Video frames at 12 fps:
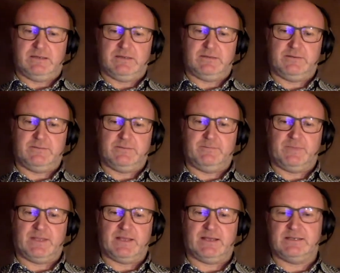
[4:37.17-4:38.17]
They
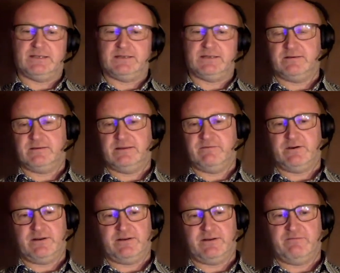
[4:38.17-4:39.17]

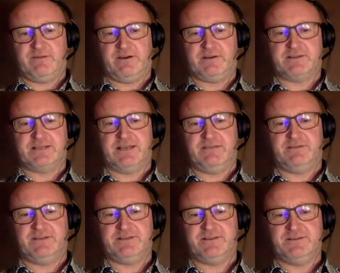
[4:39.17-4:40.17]
were in a very
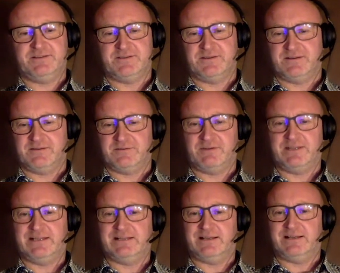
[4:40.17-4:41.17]
safe distance on a
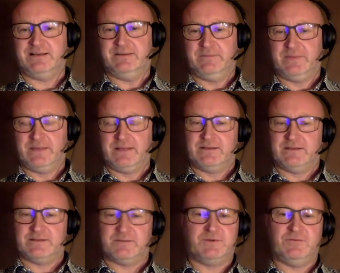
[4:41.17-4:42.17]
river delta,
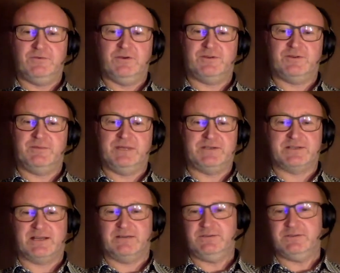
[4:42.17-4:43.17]
some 200
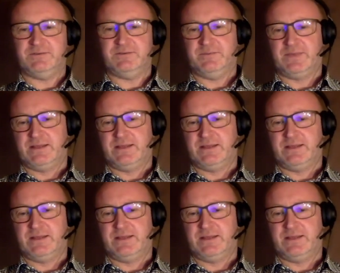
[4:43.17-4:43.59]
meters out.